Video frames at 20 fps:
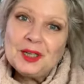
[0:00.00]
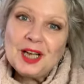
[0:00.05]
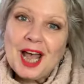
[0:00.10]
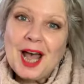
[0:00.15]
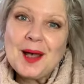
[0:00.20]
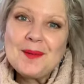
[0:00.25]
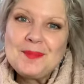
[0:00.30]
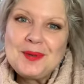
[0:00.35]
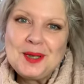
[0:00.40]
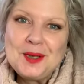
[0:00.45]

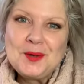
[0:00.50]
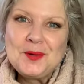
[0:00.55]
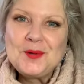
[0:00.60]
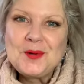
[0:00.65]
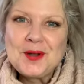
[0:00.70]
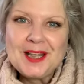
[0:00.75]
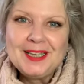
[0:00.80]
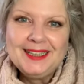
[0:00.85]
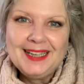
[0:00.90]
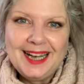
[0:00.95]
happy
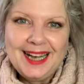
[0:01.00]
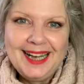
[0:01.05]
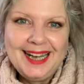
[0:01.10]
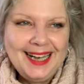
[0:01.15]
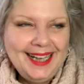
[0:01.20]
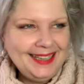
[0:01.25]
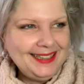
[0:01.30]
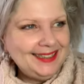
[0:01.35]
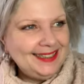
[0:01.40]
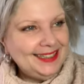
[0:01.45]
when I
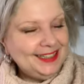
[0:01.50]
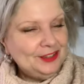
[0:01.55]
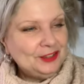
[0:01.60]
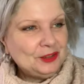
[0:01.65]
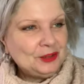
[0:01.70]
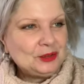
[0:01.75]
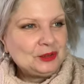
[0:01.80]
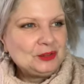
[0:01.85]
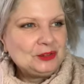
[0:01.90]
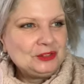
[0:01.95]
did
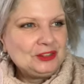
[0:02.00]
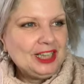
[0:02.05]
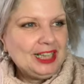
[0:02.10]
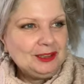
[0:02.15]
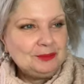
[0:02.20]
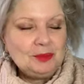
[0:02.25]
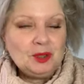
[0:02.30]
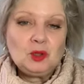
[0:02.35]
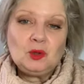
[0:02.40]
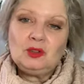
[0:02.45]
order
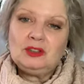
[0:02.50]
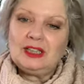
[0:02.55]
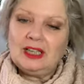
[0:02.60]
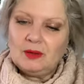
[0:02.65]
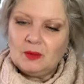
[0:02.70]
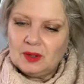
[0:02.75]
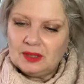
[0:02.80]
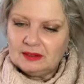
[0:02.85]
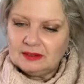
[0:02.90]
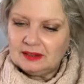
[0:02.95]
that, because I
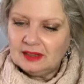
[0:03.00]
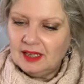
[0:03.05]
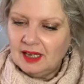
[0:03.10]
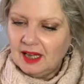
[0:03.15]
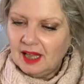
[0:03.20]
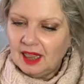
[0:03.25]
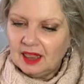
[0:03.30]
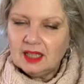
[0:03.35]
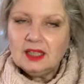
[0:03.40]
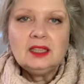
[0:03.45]
was
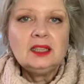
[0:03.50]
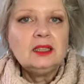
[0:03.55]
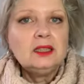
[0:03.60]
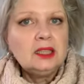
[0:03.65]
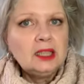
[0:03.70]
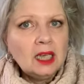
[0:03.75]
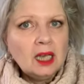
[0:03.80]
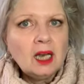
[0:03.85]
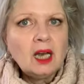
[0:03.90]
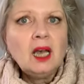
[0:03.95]
thinking,
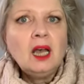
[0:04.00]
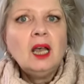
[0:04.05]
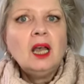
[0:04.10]
yeah,